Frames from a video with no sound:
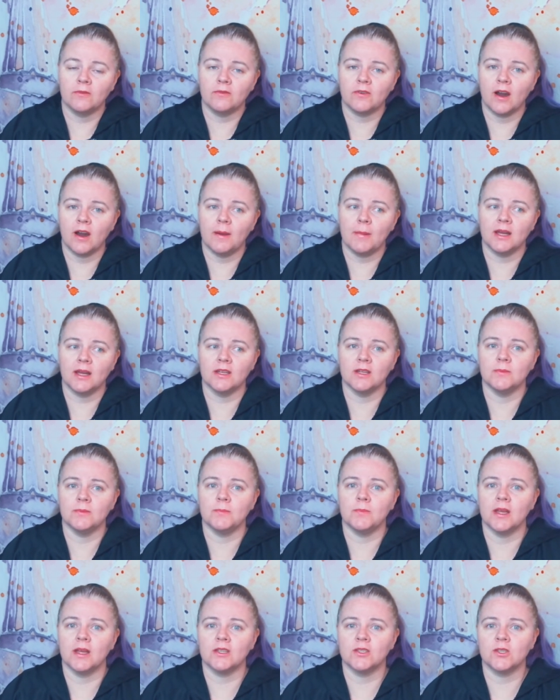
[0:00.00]

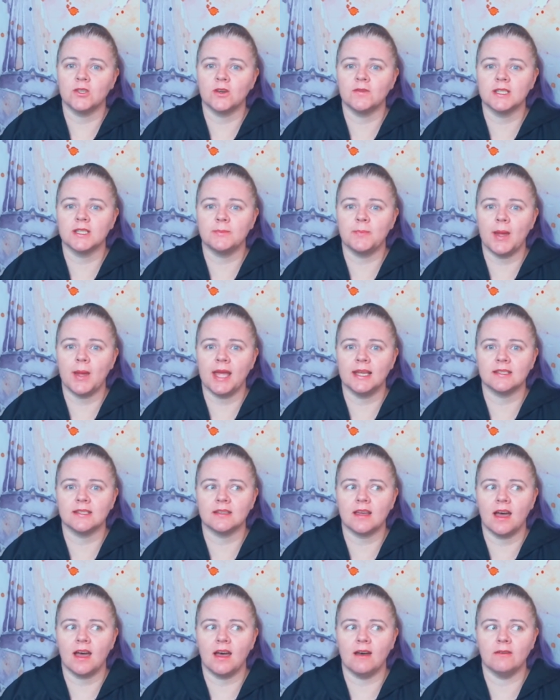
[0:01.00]
from a service base
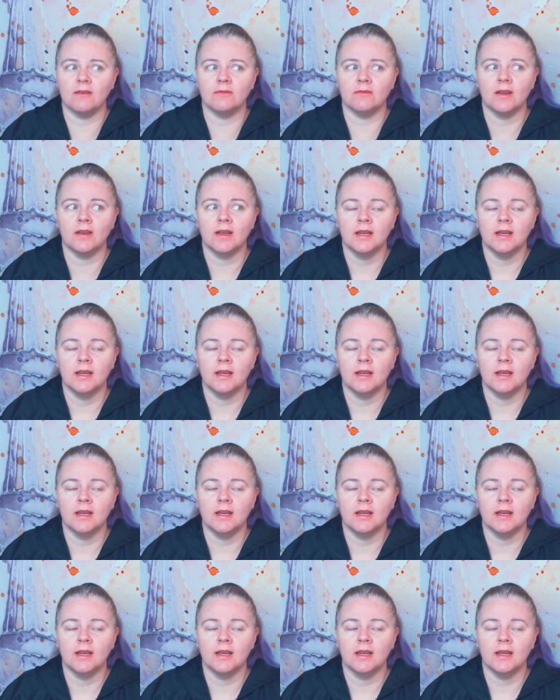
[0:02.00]
of